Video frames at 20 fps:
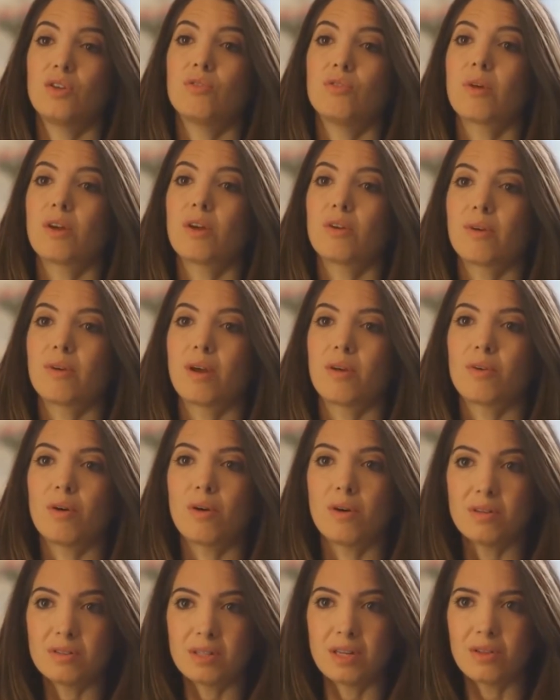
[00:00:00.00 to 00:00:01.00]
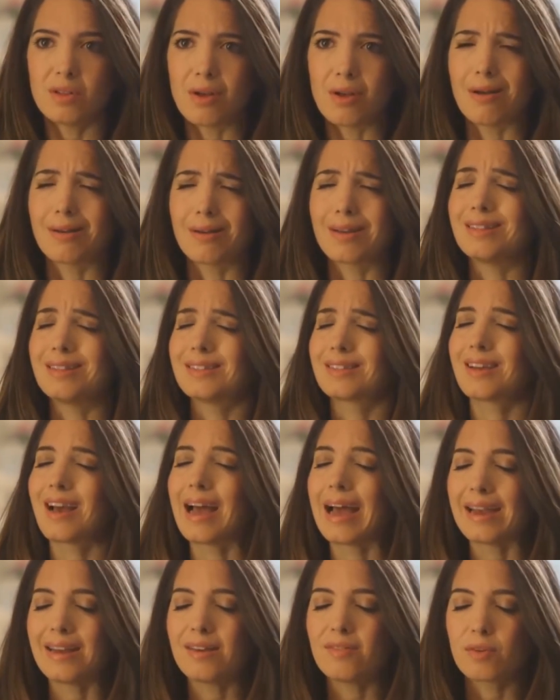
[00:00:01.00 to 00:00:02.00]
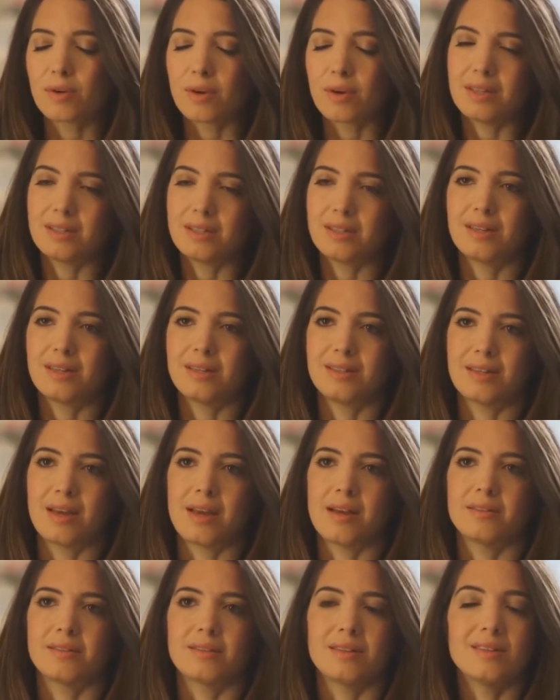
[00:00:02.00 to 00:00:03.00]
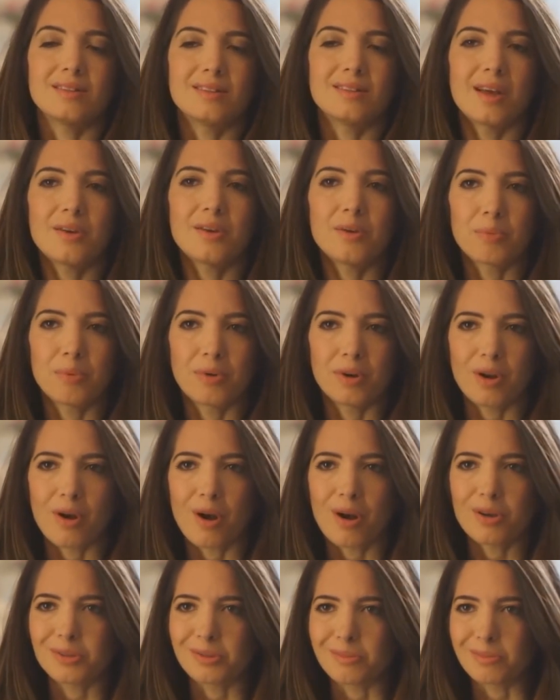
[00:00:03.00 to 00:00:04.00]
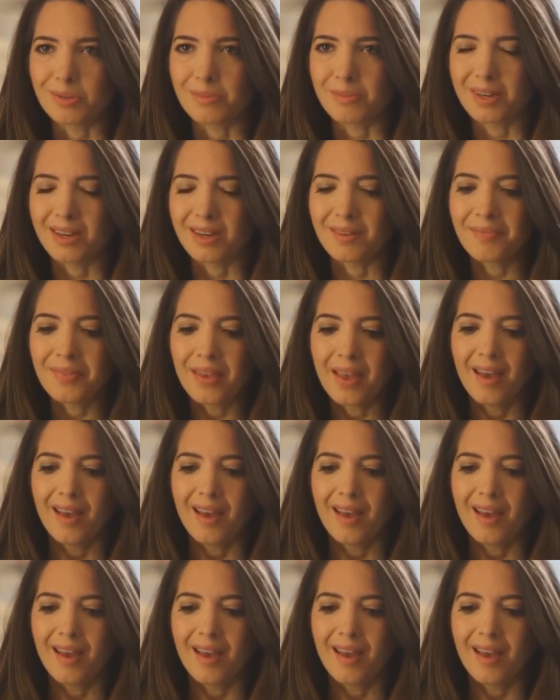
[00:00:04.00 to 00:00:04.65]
You run around all day long. It's kind of crazy and intense, and it sounded pretty awesome to me.